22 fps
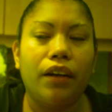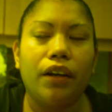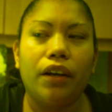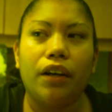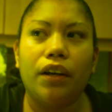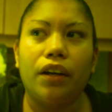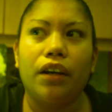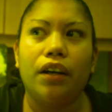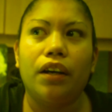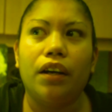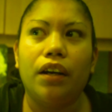
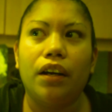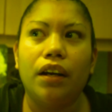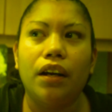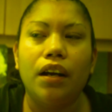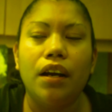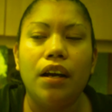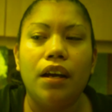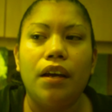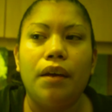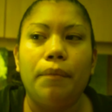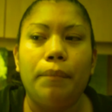her
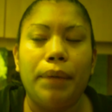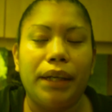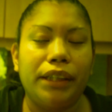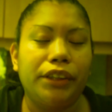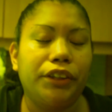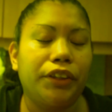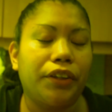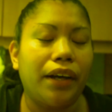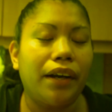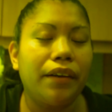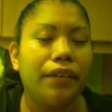
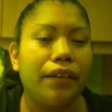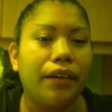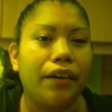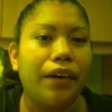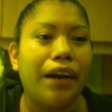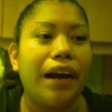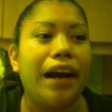picture out there.